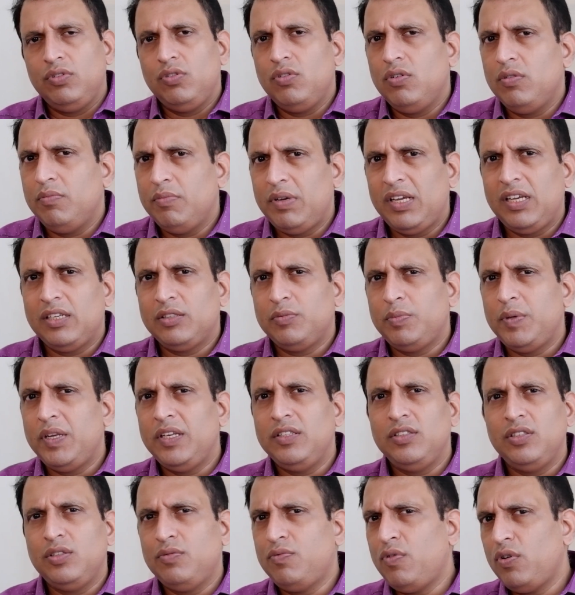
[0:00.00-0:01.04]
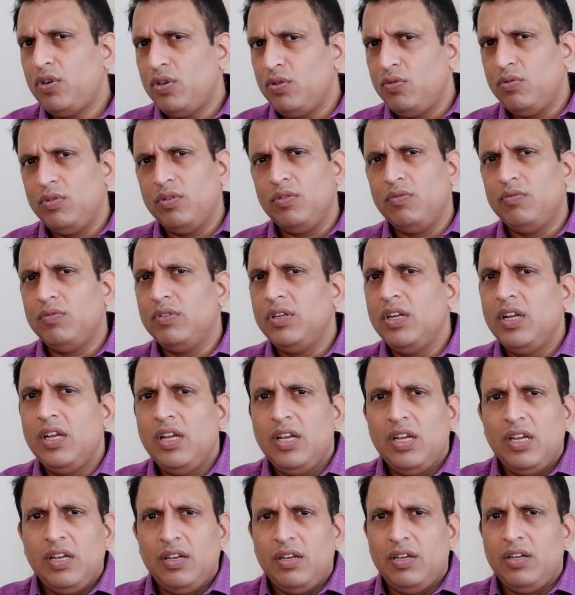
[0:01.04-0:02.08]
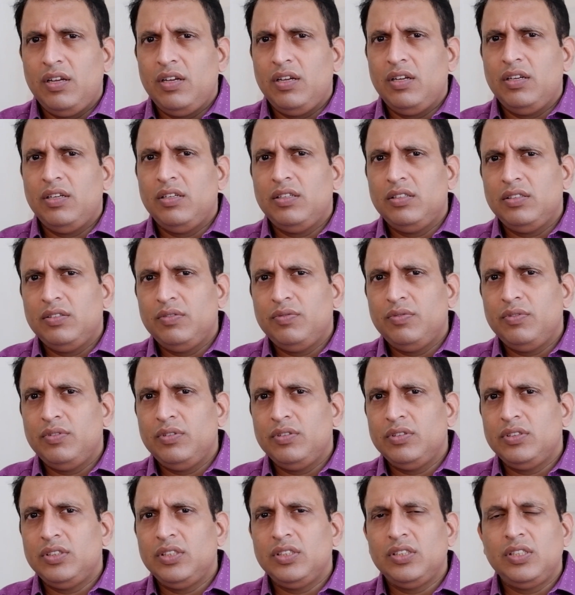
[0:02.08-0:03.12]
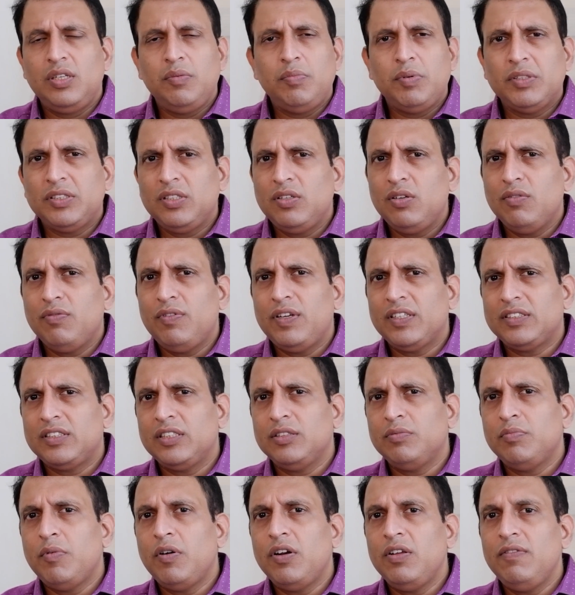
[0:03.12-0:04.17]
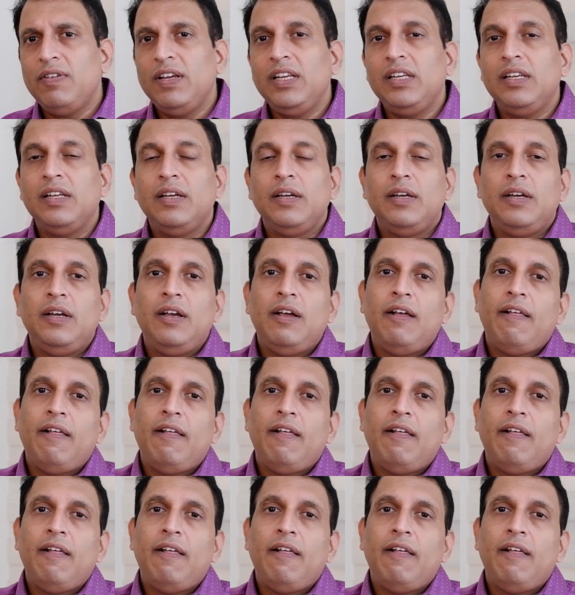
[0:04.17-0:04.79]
you know, my experience is 42, around 60% of excess body weight.